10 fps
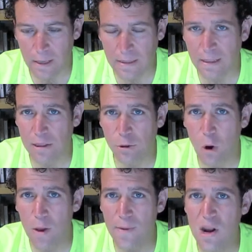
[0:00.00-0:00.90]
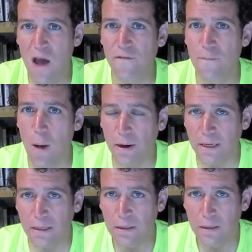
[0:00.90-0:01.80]
did they throw him enough
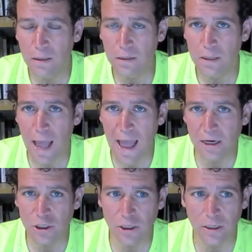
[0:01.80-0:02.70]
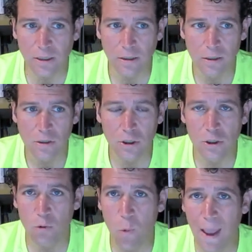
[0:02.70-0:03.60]
money to actually
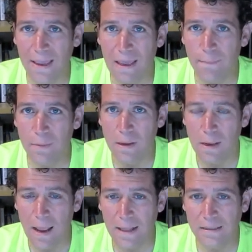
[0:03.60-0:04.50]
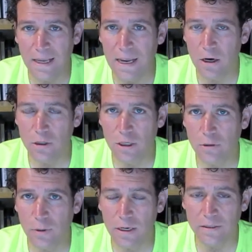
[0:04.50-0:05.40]
sway him and say, here's,
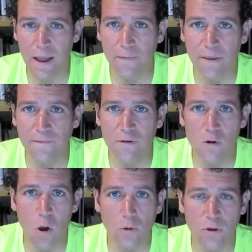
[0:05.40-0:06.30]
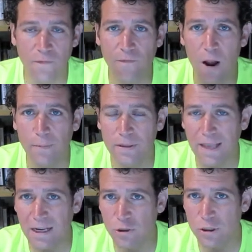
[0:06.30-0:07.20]
here's what it is. Now, if you go to
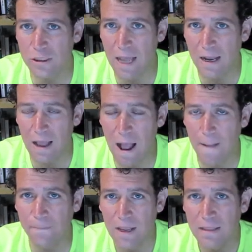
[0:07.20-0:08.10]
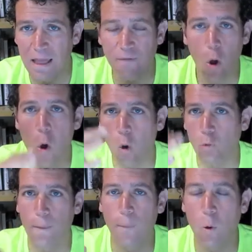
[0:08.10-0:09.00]
farmedanddangerous.com, they have a whole
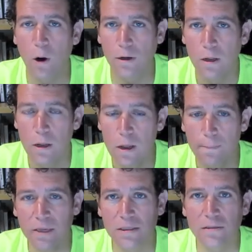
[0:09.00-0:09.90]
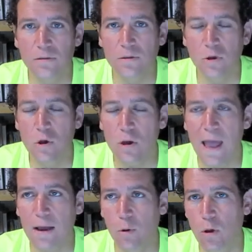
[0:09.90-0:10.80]
report because Cooke
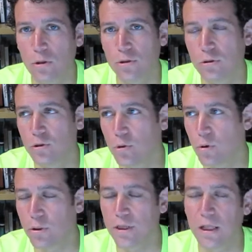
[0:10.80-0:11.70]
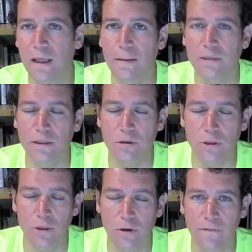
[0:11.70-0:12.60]
Aquaculture, True North claims that they're
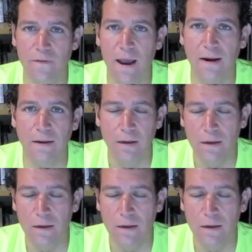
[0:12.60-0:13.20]
certified